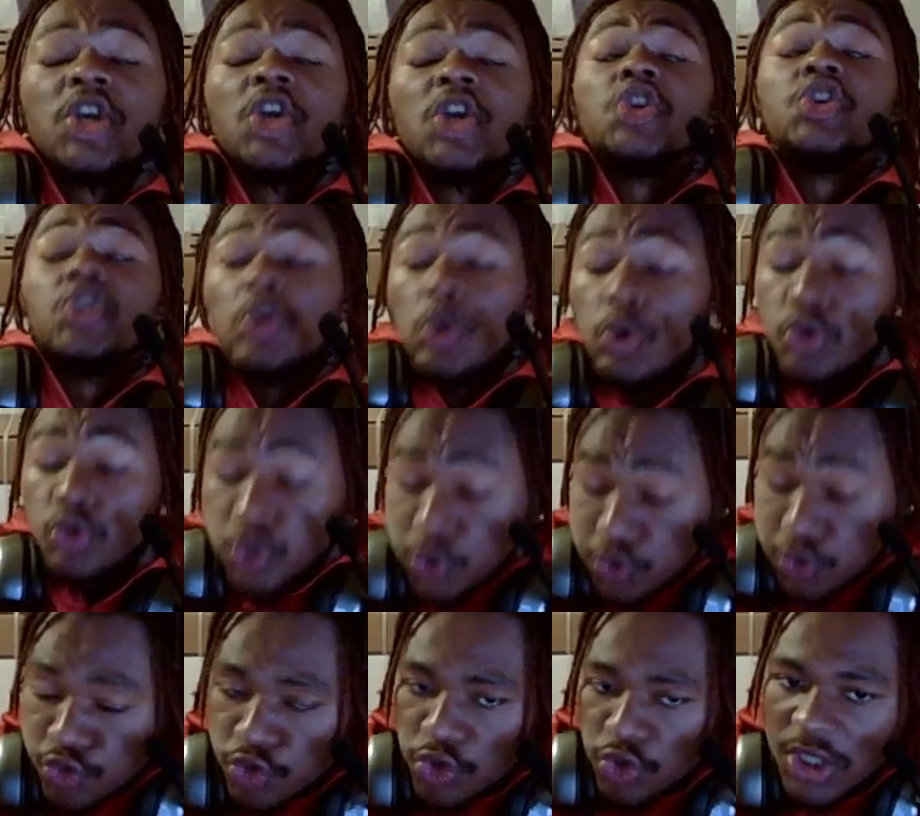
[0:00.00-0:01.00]
You
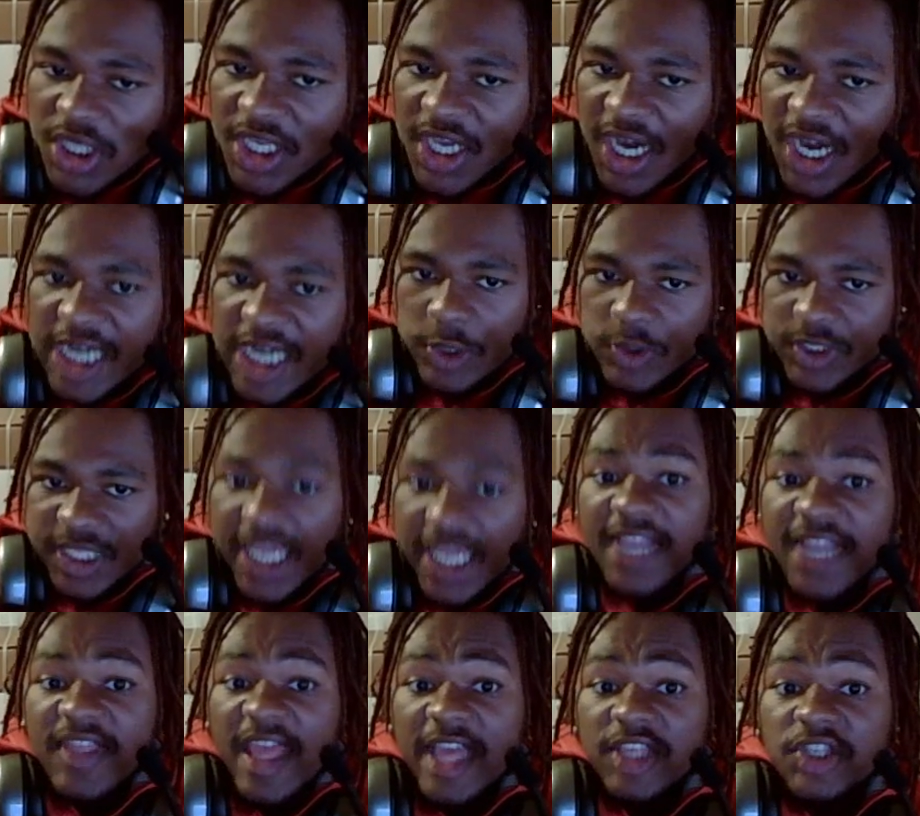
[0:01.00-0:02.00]
truly
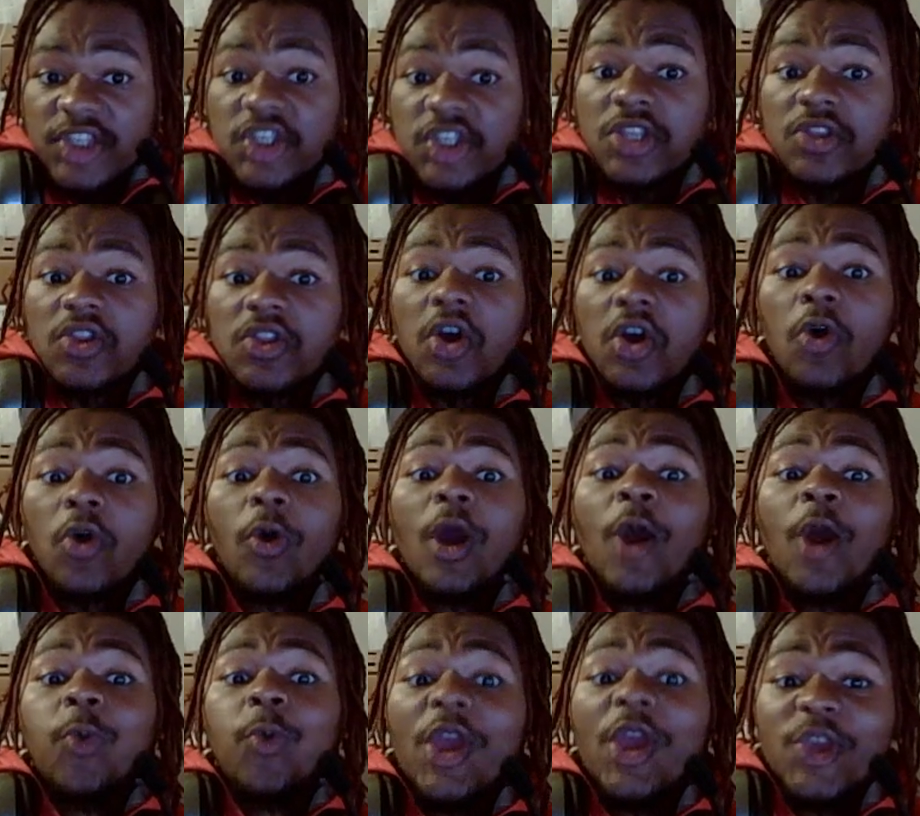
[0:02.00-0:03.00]
understand that shit though
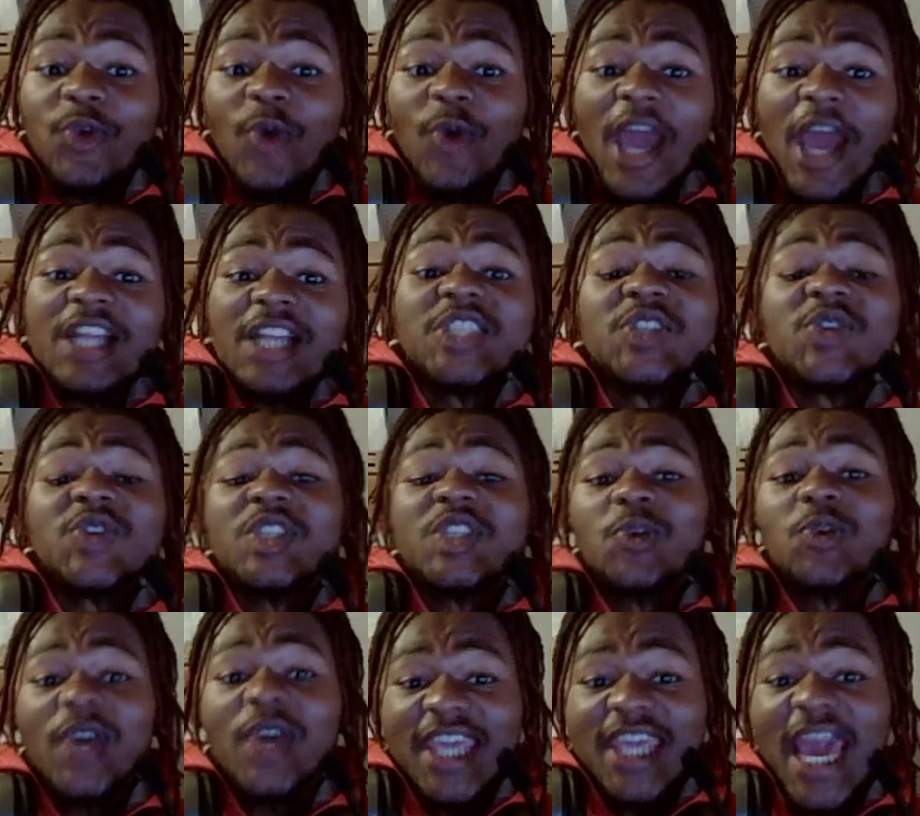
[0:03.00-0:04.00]
when you enter into
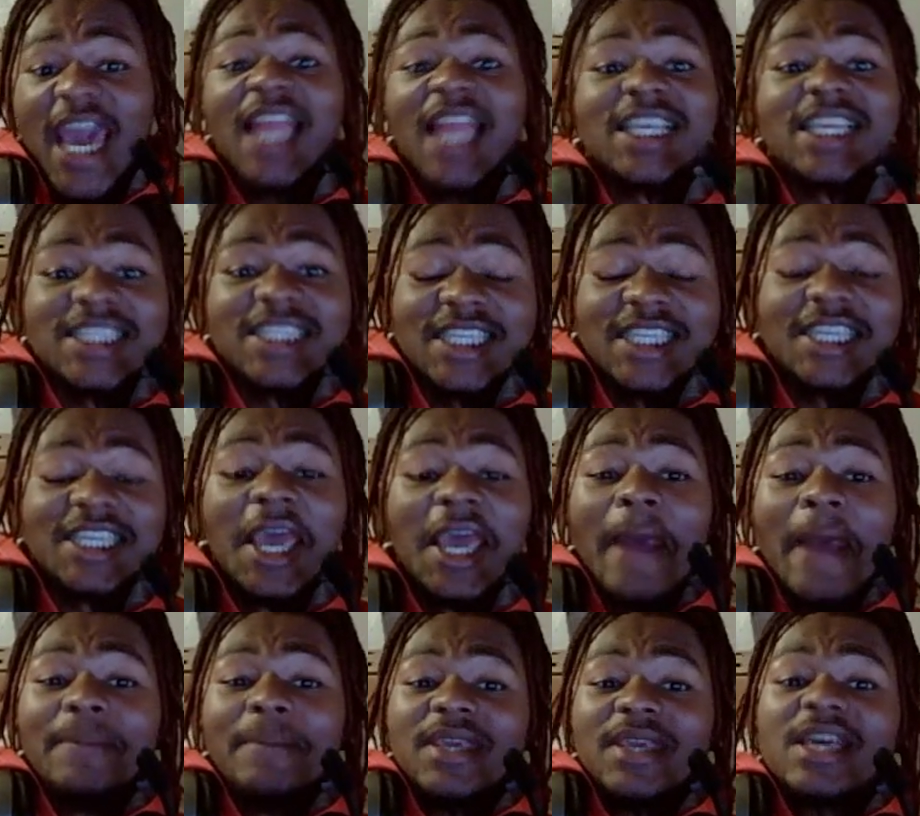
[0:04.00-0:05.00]
a galaxy,
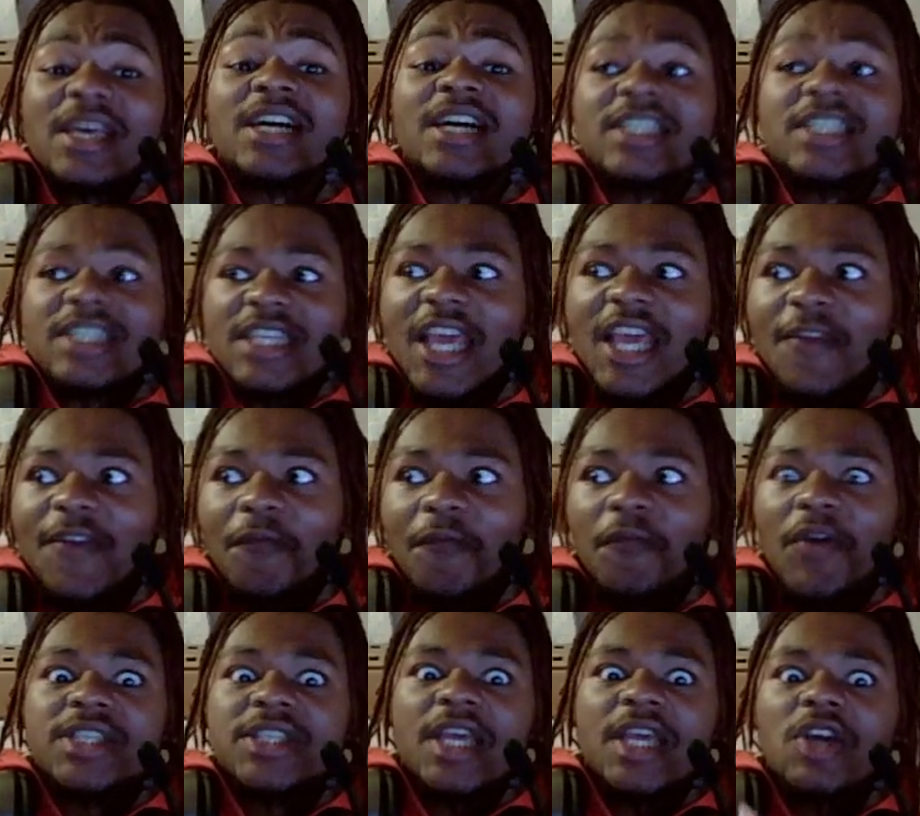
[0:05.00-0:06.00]
because it
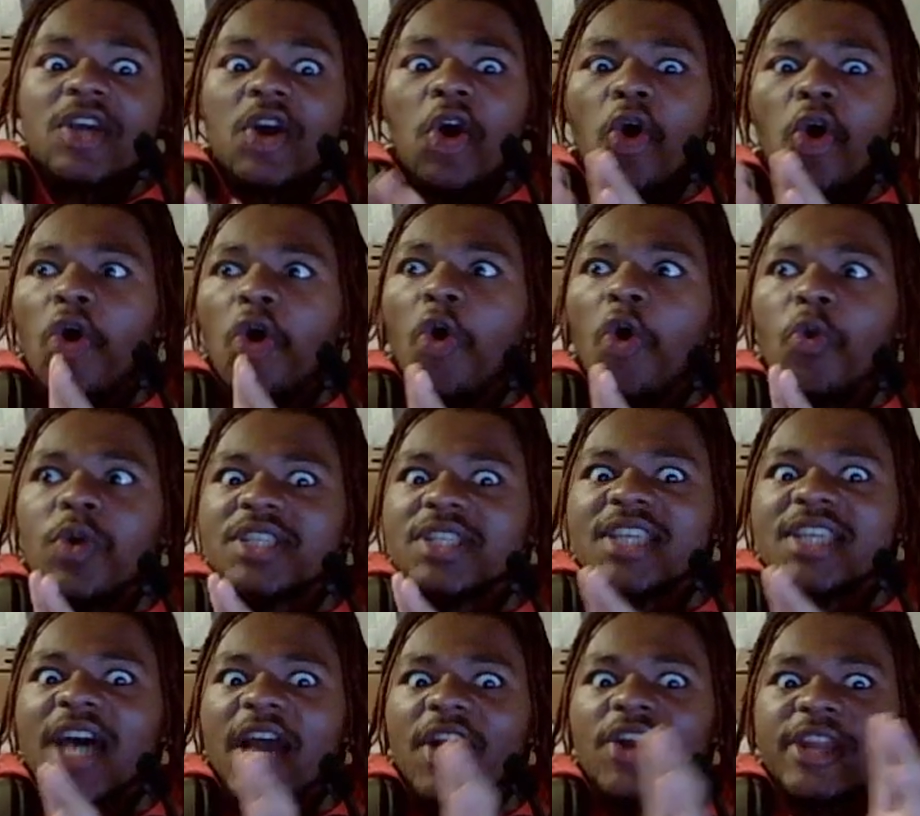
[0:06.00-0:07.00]
feels like a whole
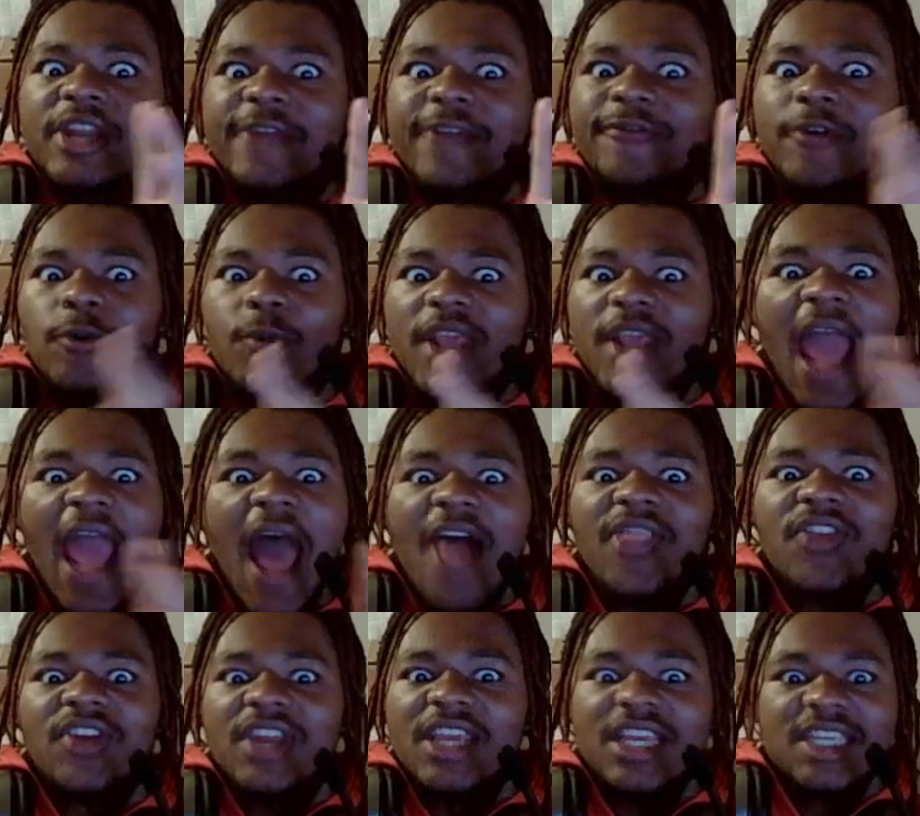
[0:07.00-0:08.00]
entire different
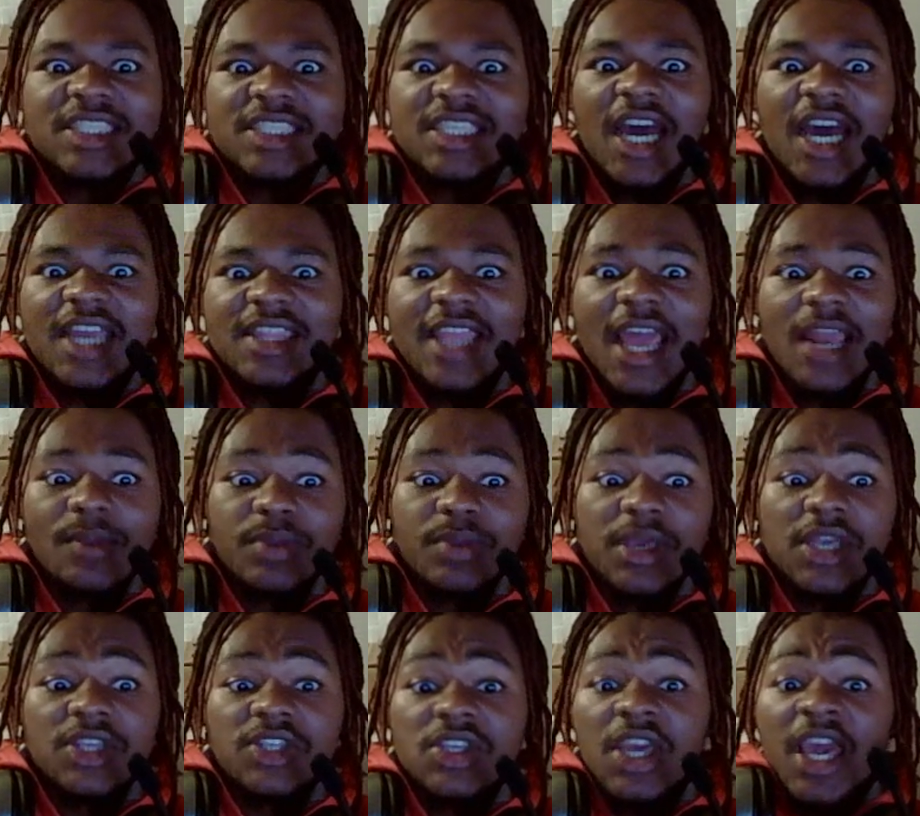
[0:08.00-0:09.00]
reality inside that
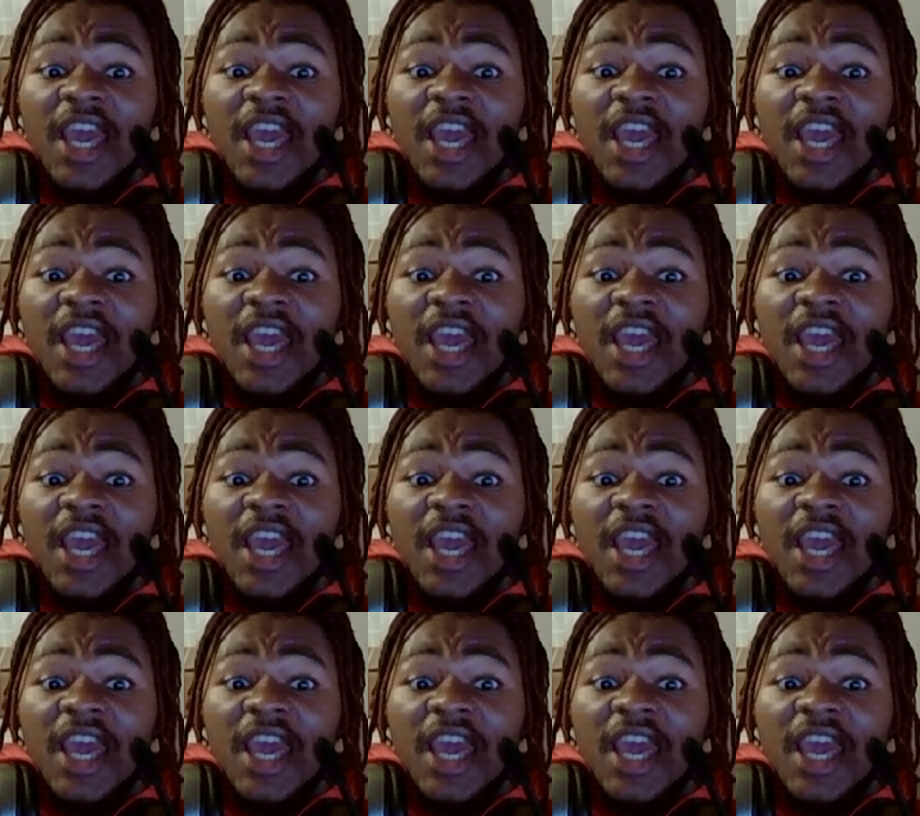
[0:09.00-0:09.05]
bitch.